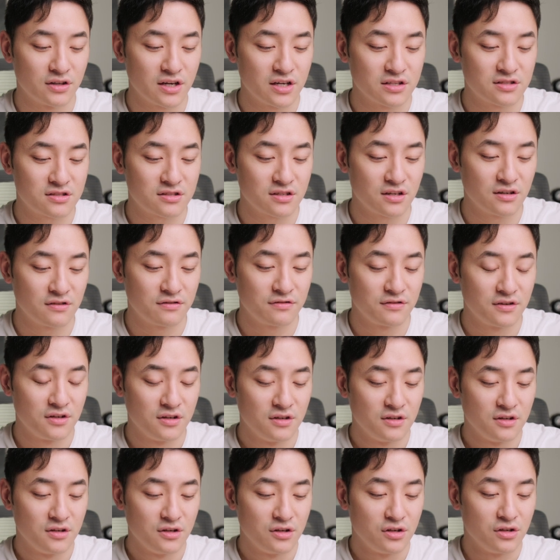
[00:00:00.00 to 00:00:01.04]
that stuff.
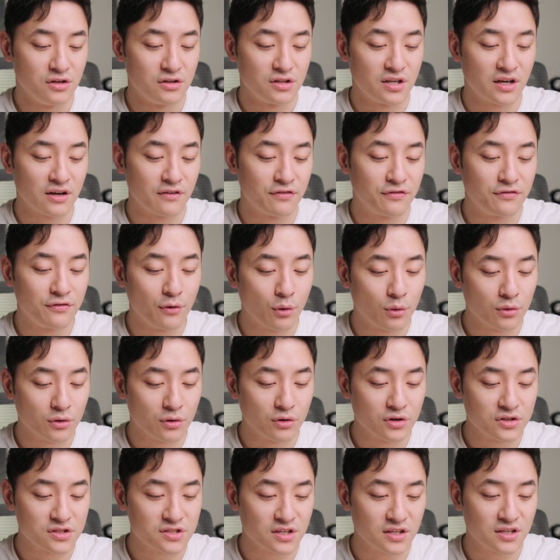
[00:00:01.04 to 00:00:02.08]
You can take a
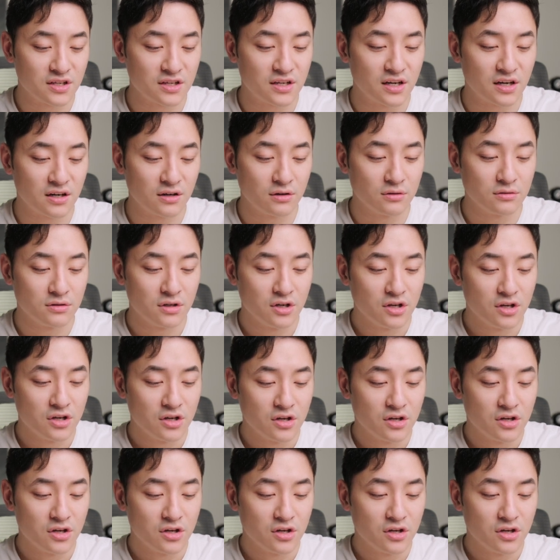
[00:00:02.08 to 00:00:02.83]
photo and send it out.